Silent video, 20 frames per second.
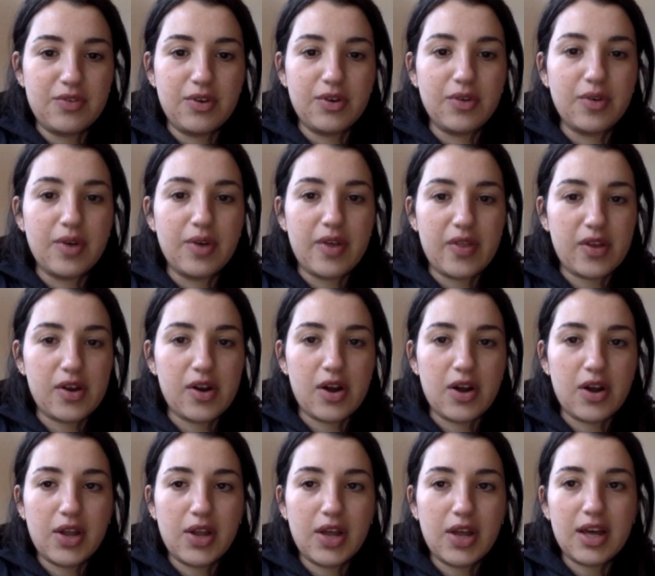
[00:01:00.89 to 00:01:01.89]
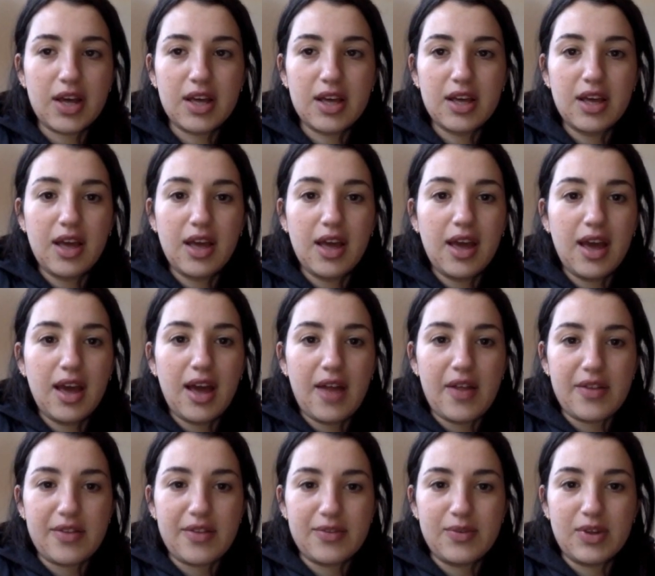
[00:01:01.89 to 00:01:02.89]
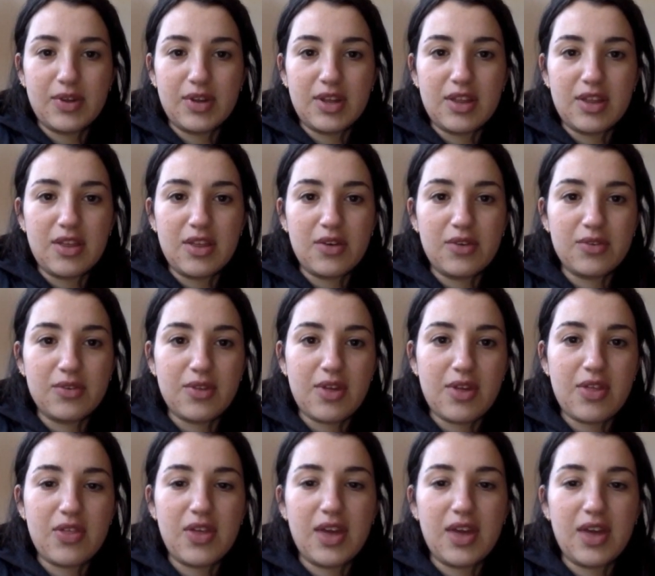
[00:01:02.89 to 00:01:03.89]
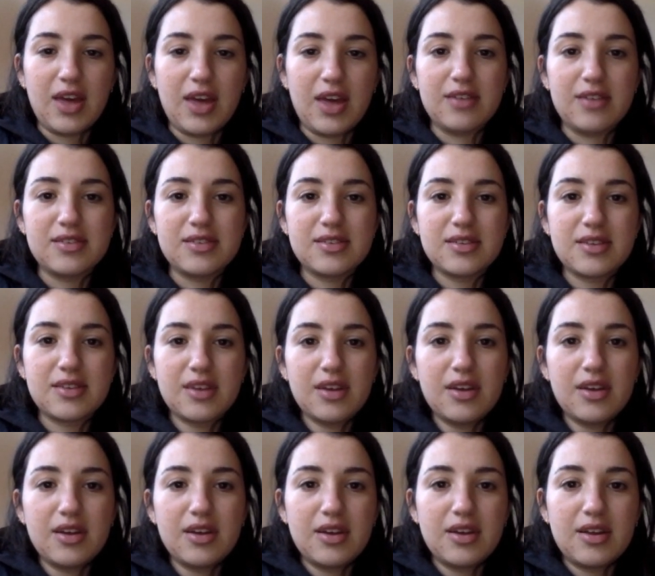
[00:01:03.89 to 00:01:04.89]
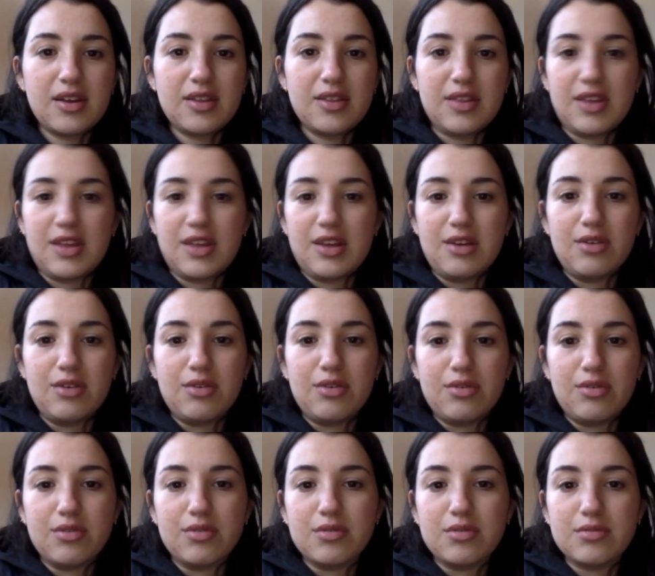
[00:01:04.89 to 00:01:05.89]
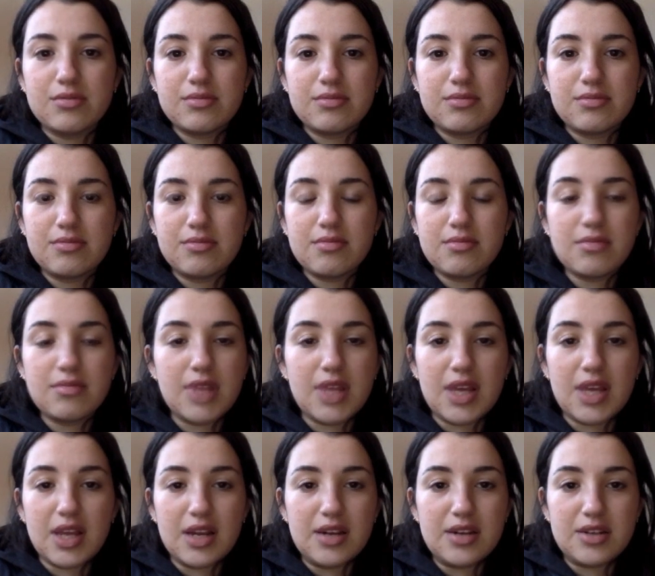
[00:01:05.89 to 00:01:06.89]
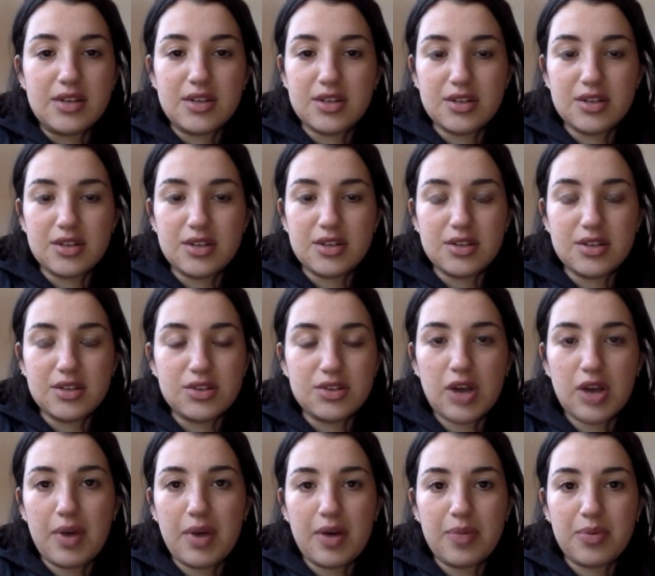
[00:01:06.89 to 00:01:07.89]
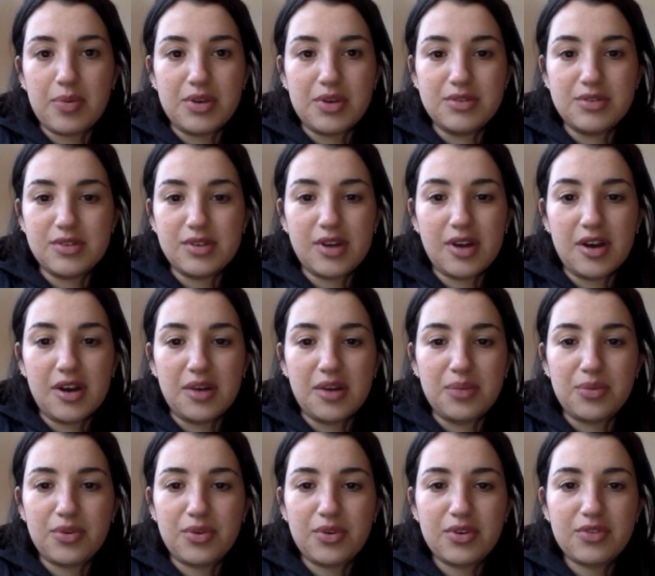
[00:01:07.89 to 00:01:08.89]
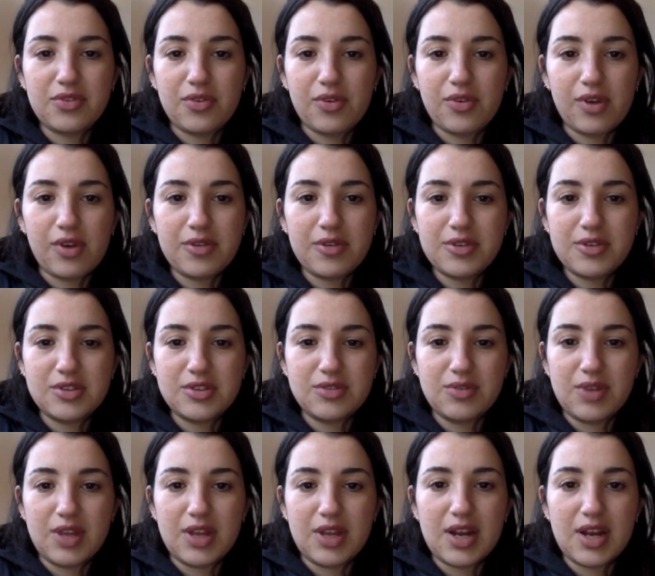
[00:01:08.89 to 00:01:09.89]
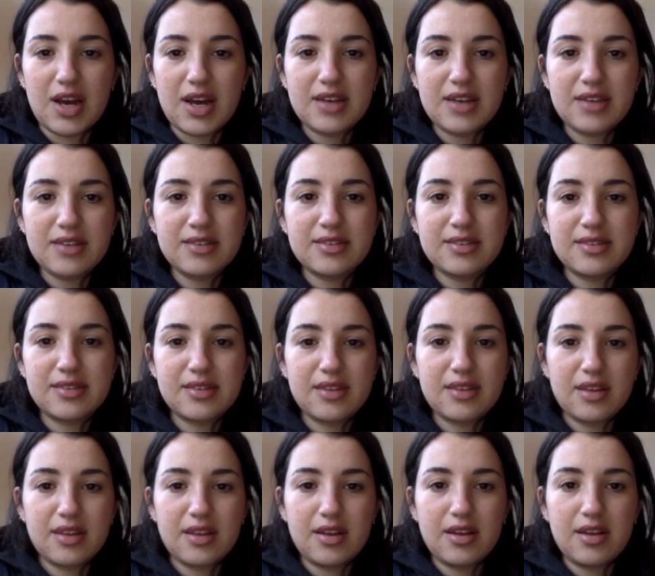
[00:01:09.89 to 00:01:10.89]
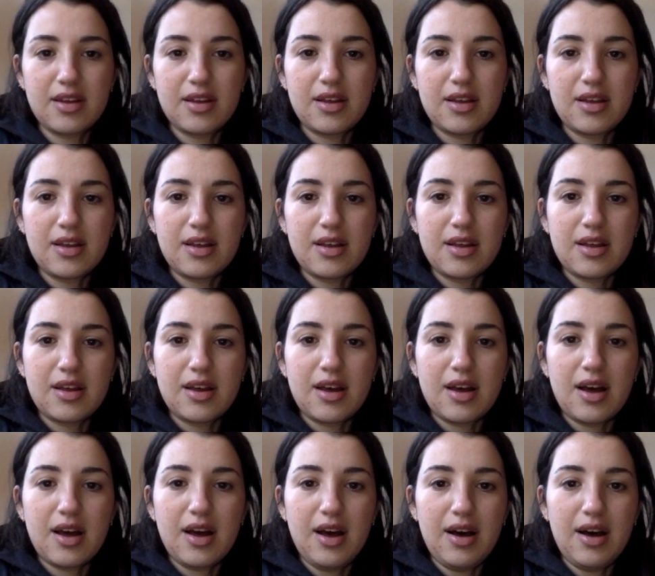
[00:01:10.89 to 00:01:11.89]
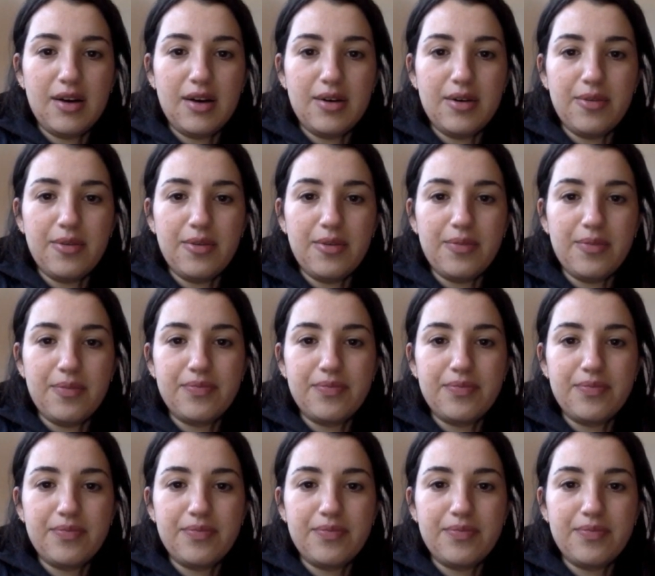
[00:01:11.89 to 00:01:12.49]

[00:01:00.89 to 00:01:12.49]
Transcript: and the garlic. And that's really the only things that you need to chop up or use a cutting board for, which is really nice. And